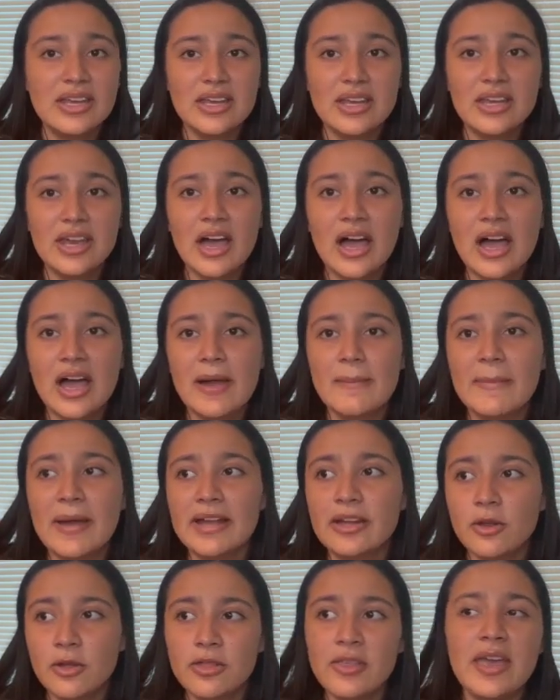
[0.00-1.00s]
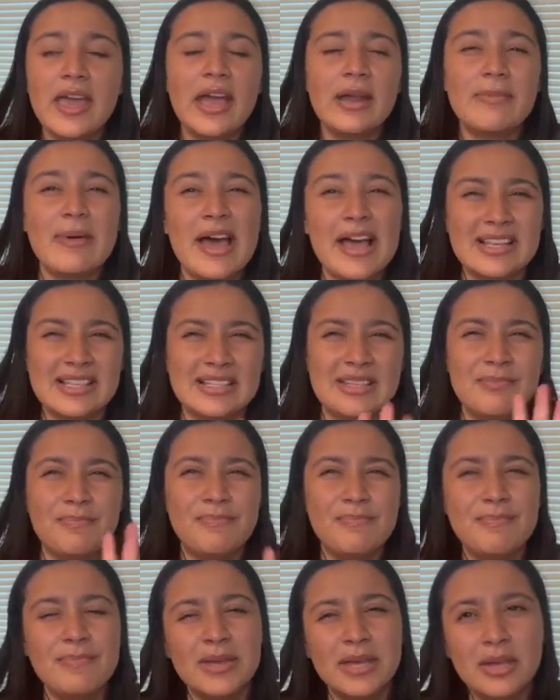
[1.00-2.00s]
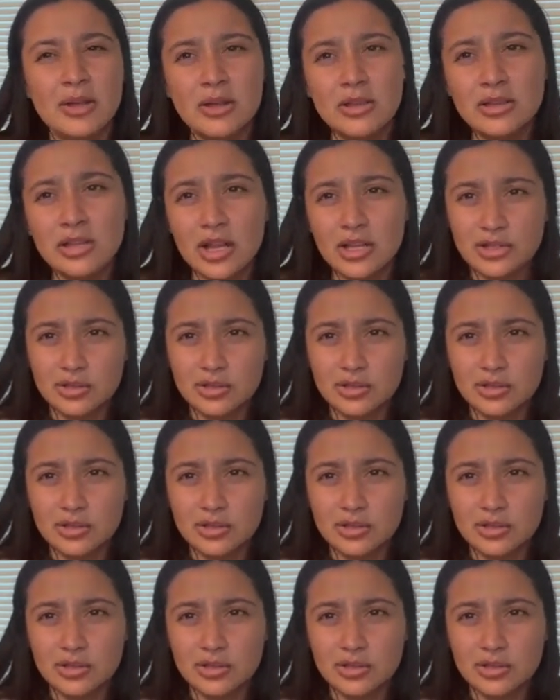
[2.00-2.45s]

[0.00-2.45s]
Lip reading: I know they had passed a bill not